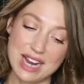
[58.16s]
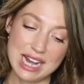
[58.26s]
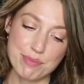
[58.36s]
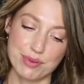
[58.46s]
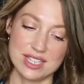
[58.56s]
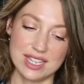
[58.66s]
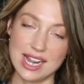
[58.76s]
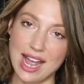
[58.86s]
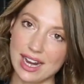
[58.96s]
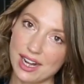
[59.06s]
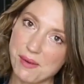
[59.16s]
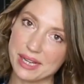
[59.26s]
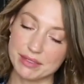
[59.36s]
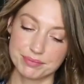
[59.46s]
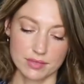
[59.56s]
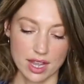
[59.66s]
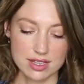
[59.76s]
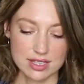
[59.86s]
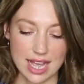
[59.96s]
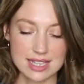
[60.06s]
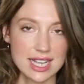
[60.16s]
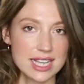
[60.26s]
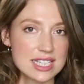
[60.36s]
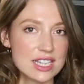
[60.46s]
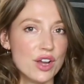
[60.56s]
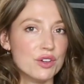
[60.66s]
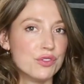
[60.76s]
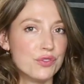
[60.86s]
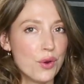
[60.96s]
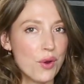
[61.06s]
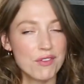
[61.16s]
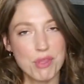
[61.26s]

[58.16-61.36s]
really pretty and glowy. So that's it, 4